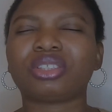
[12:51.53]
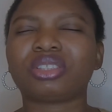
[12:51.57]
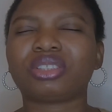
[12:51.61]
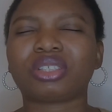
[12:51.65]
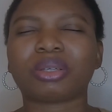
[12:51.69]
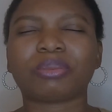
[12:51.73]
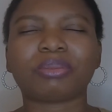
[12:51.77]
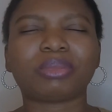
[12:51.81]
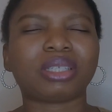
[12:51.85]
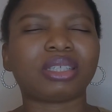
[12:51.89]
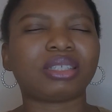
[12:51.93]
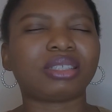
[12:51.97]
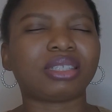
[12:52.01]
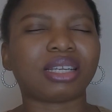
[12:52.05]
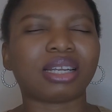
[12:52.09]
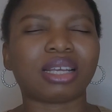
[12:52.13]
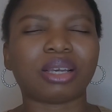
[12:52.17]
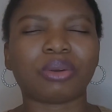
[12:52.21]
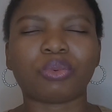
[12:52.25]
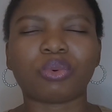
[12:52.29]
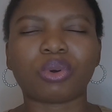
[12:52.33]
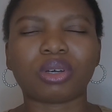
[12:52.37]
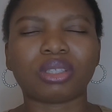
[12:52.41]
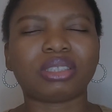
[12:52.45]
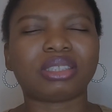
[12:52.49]
something that
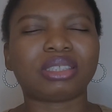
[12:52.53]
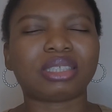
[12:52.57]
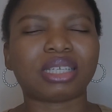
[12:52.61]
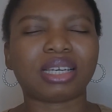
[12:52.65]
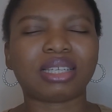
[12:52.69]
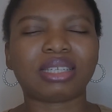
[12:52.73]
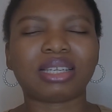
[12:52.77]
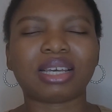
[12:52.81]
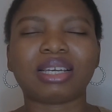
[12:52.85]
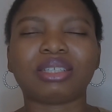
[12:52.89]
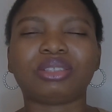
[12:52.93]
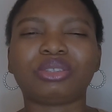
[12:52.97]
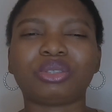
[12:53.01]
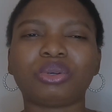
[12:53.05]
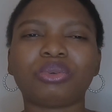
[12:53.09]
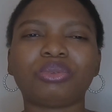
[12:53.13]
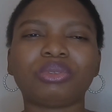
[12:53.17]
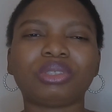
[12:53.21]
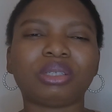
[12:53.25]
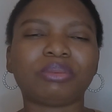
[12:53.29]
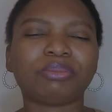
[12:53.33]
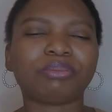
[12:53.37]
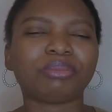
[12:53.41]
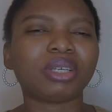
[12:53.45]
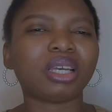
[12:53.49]
I wanted. I
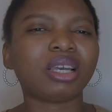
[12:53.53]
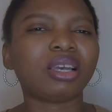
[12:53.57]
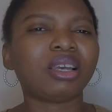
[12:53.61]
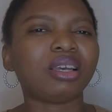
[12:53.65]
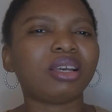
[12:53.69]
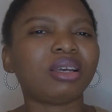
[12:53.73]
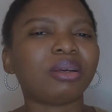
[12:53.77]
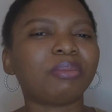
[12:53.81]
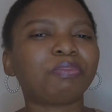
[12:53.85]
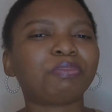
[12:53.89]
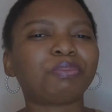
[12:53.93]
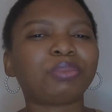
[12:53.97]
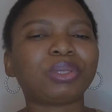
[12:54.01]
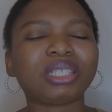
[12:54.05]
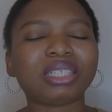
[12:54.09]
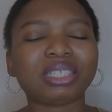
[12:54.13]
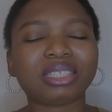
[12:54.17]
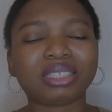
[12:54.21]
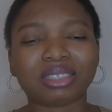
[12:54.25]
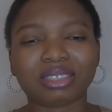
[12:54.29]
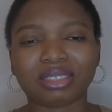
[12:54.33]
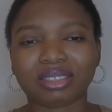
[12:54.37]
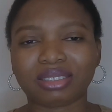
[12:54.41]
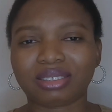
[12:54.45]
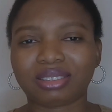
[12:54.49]
told him,
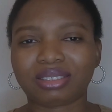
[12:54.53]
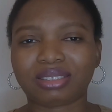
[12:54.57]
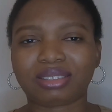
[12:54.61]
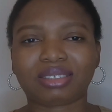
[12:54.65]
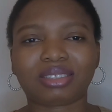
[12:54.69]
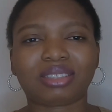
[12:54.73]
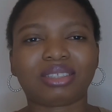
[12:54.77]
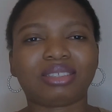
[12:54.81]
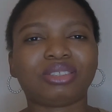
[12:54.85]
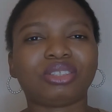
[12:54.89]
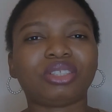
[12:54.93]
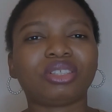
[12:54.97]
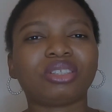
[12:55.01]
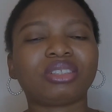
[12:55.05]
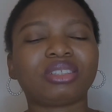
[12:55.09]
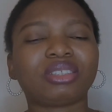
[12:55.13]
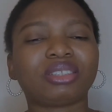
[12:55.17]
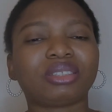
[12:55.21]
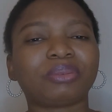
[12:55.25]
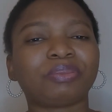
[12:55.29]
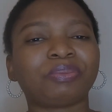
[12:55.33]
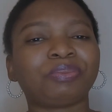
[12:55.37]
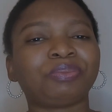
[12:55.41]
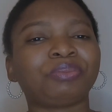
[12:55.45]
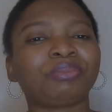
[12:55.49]
please,
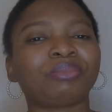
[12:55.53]
just